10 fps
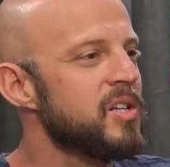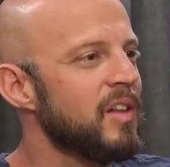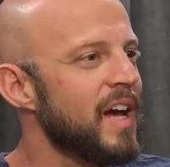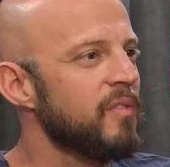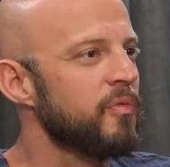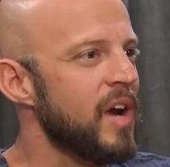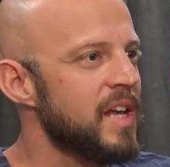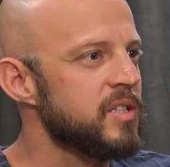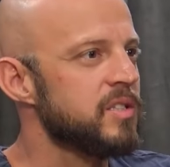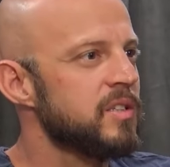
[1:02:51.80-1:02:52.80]
know, to like
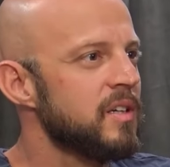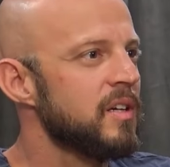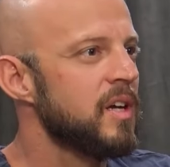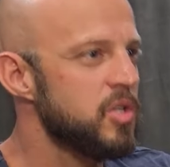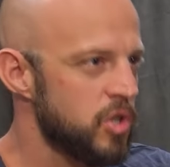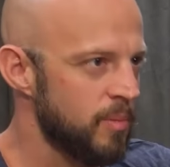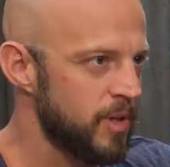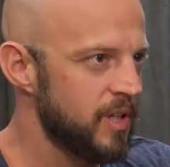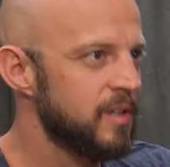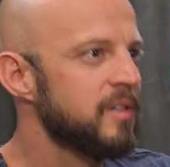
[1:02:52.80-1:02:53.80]
France and Germany,
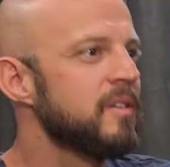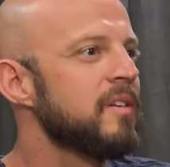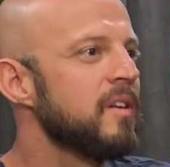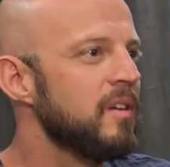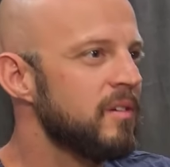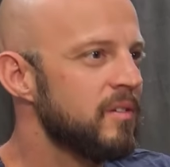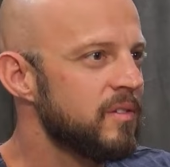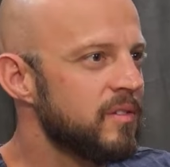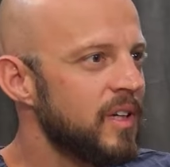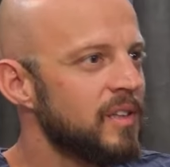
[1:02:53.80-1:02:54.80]
other OECD
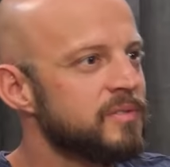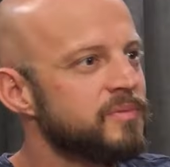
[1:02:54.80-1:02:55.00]
countries, yeah,